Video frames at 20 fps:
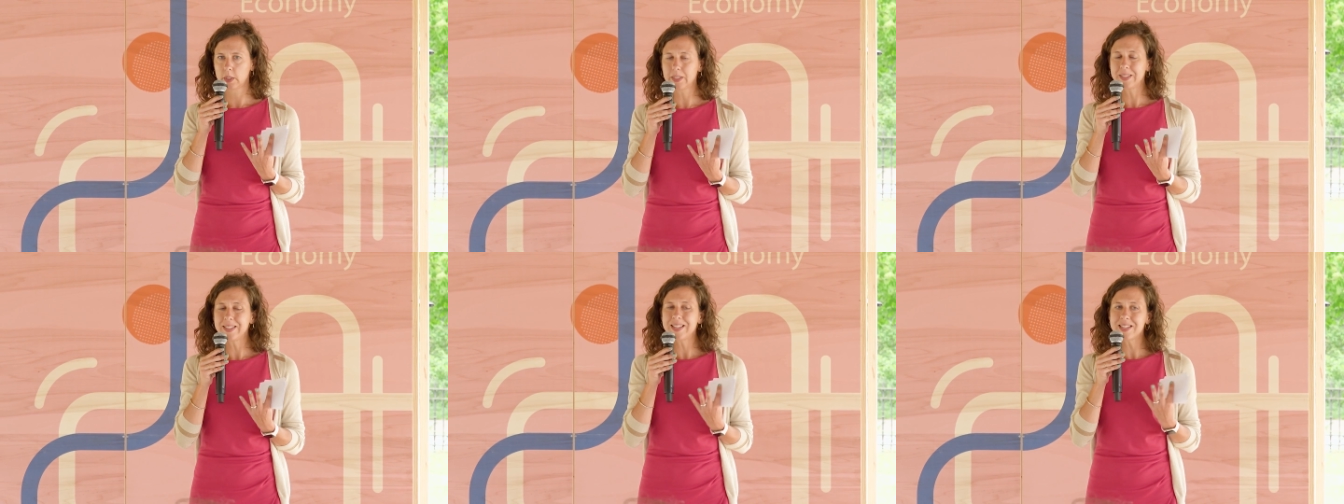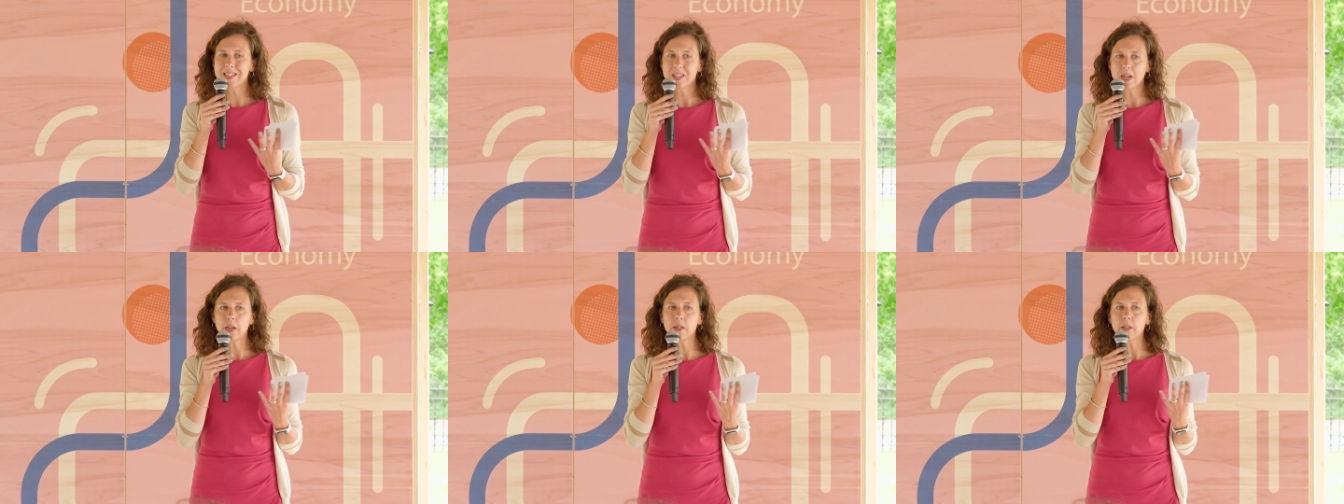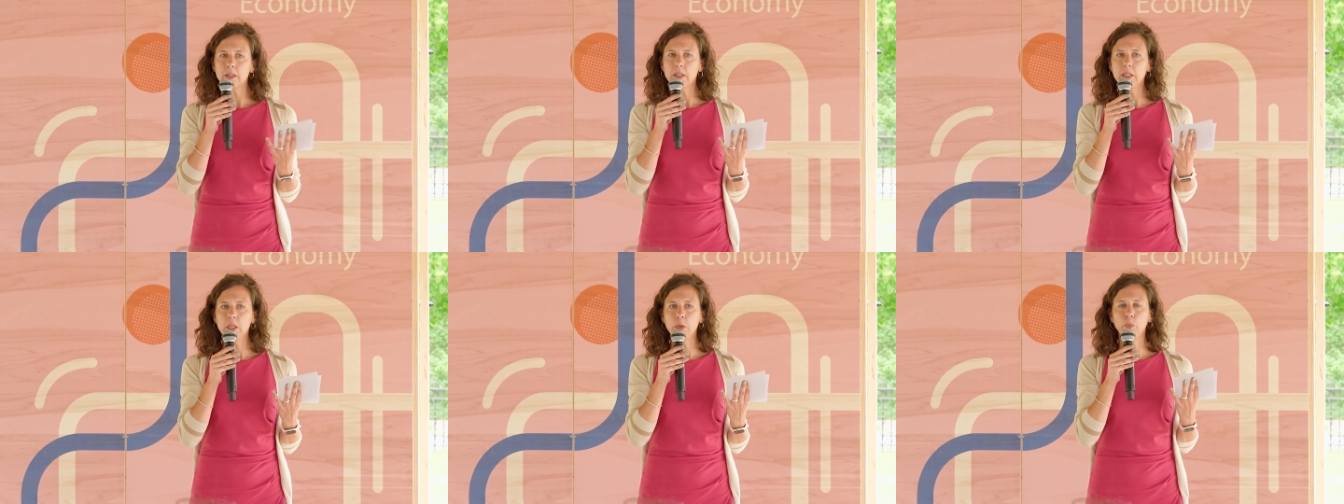
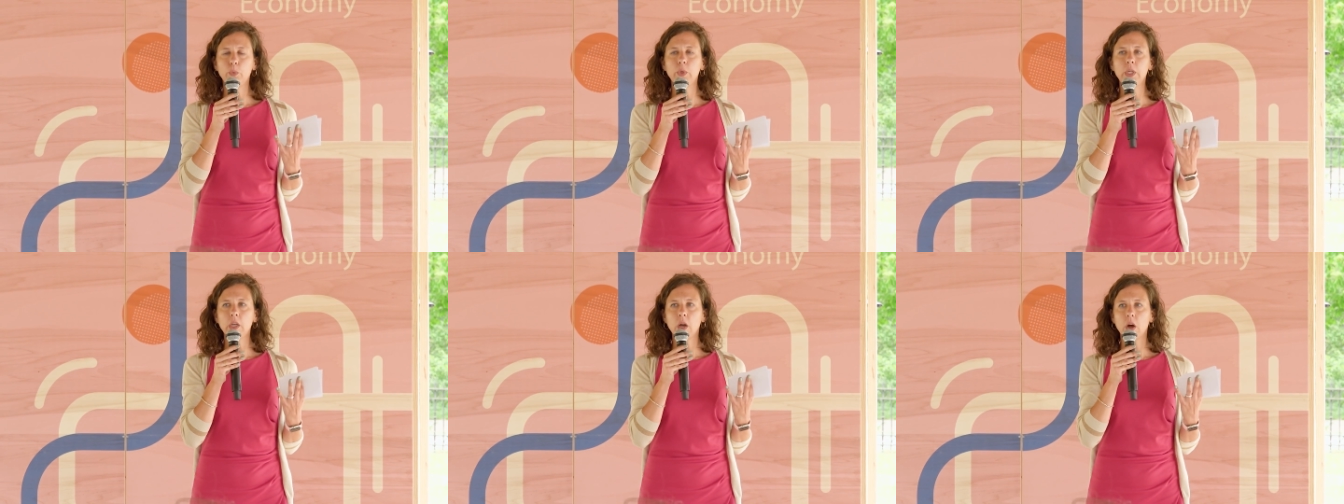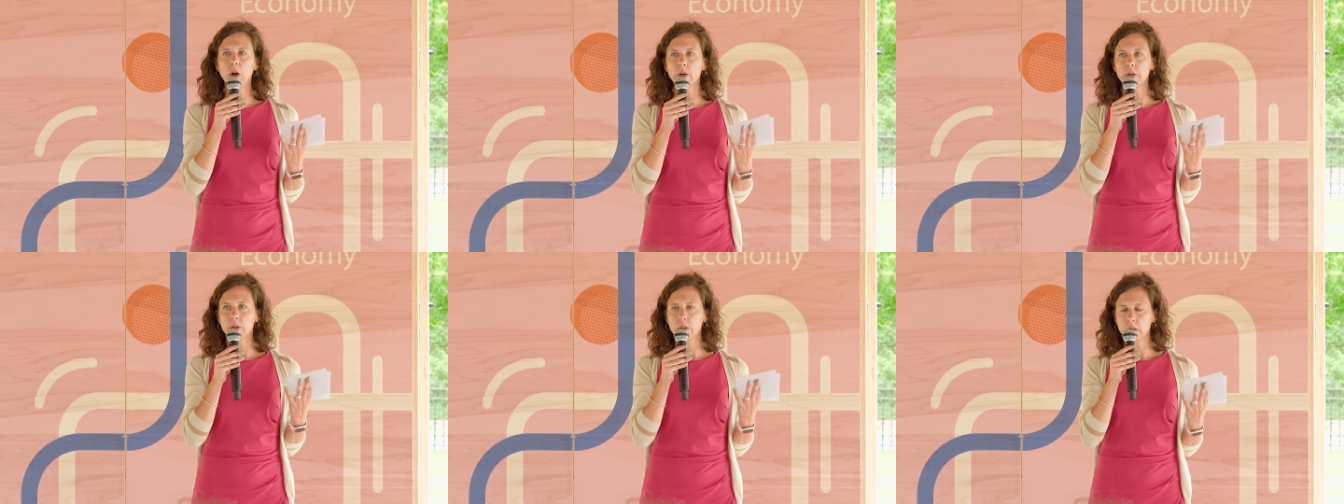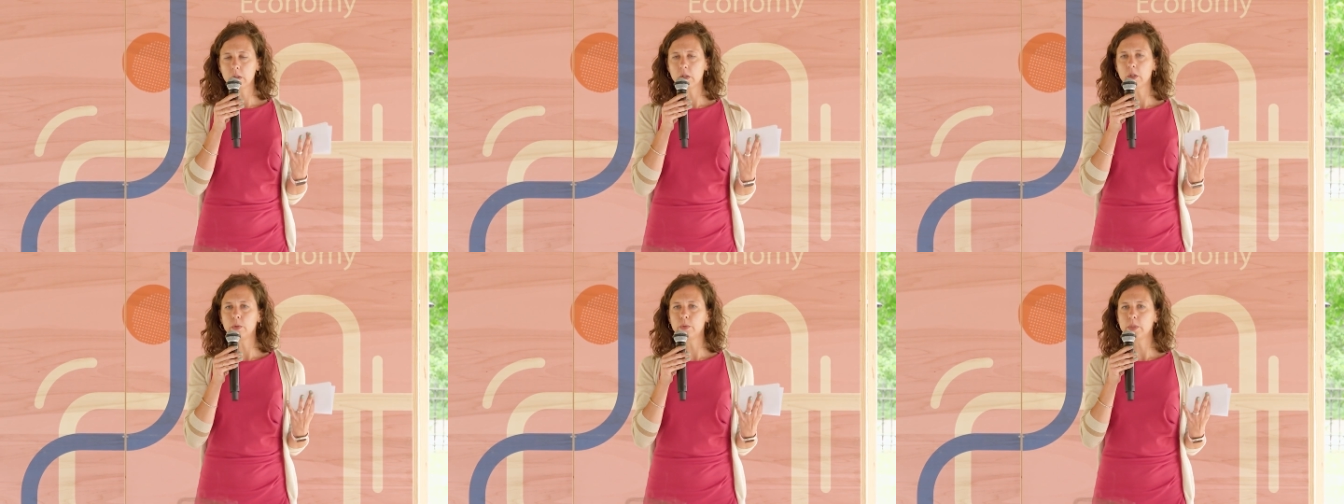Decidedly, we are not
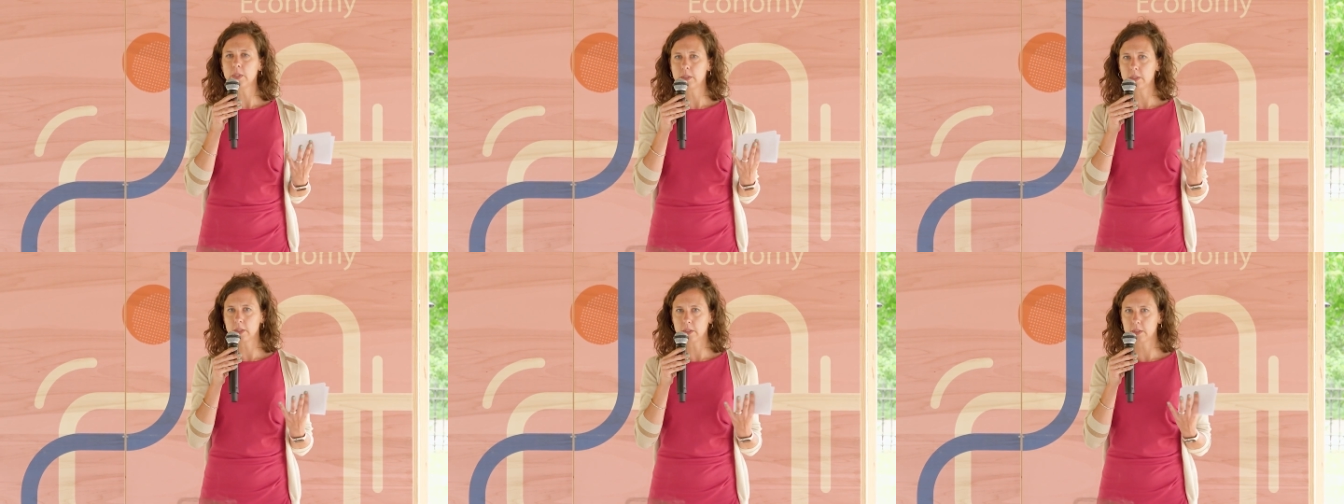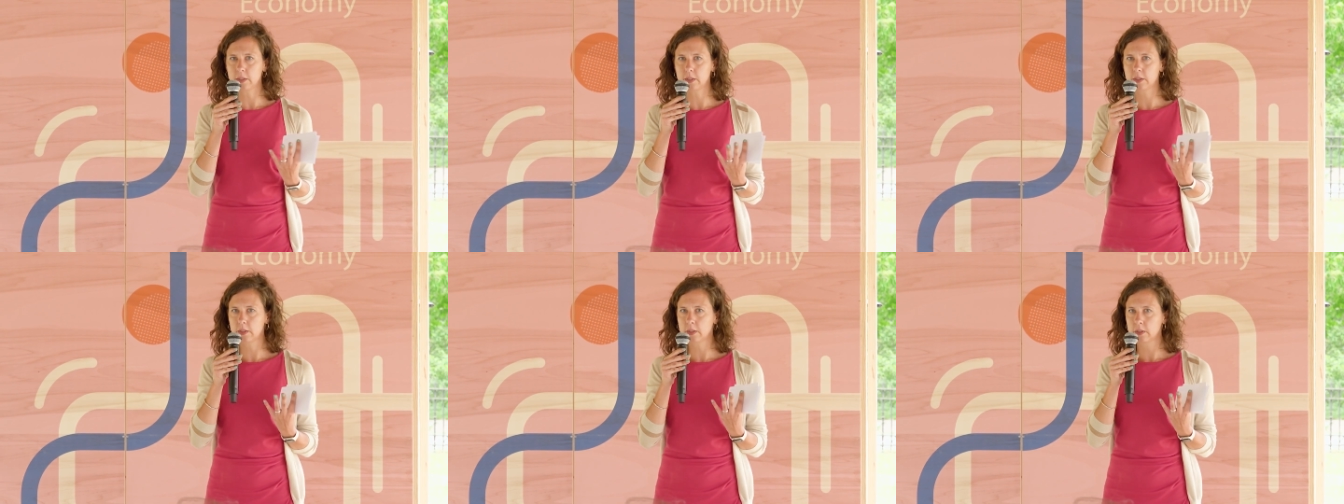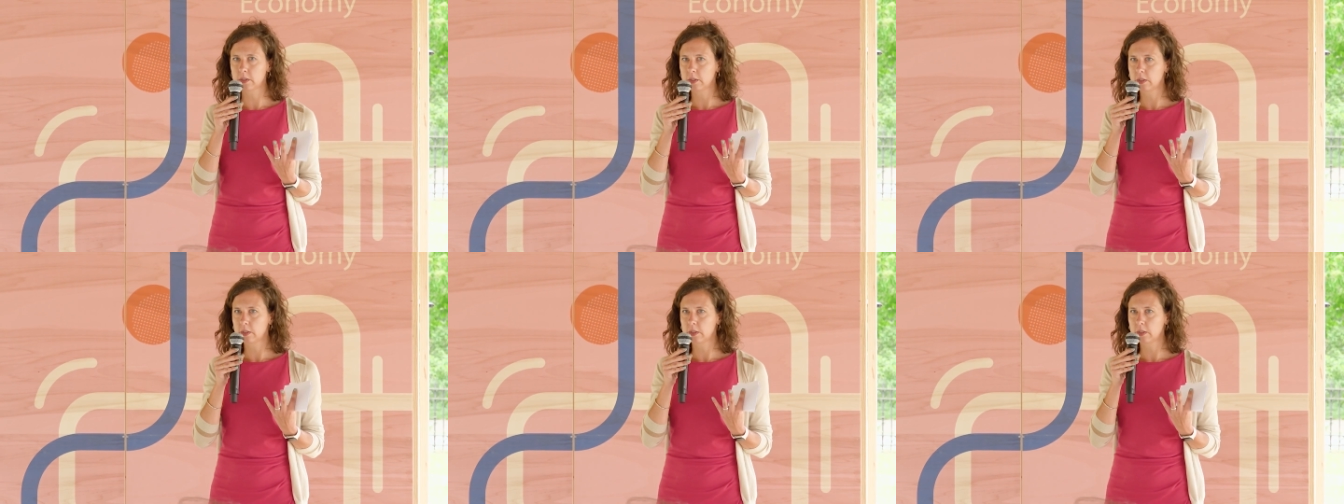alone in this.